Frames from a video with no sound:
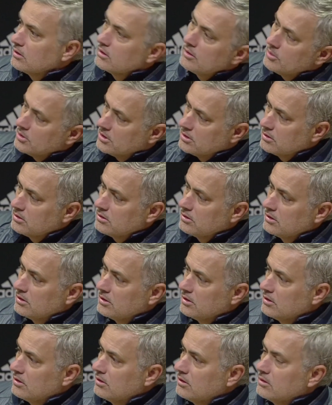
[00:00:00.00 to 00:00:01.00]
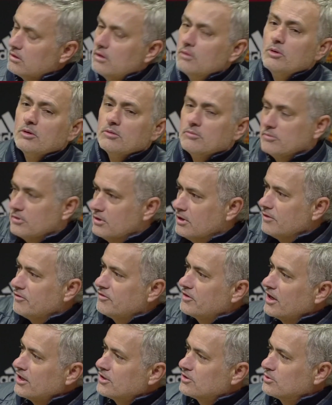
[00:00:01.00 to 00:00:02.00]
Come on. Come on,
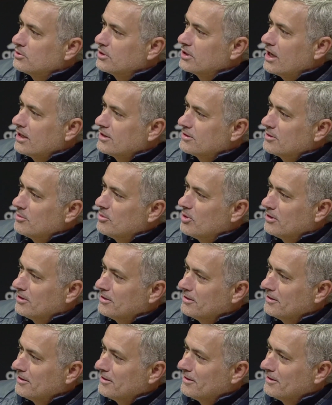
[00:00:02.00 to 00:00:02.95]
give cakes to the guys. Come on.